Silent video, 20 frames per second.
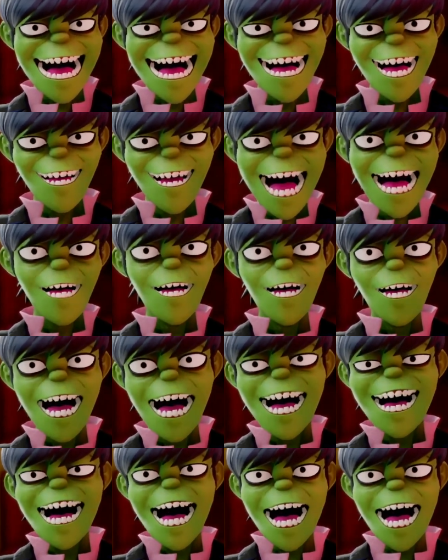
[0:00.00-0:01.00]
and
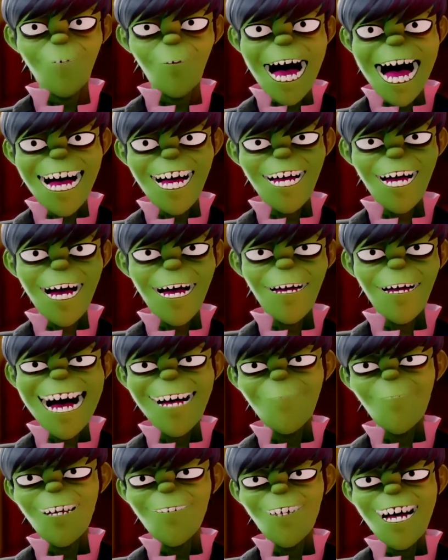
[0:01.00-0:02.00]
gradually my
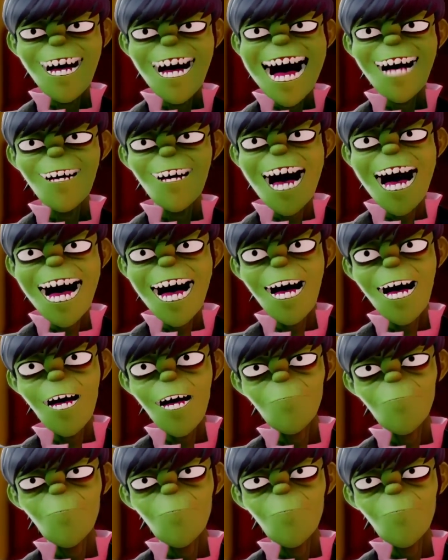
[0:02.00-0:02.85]
scream of terror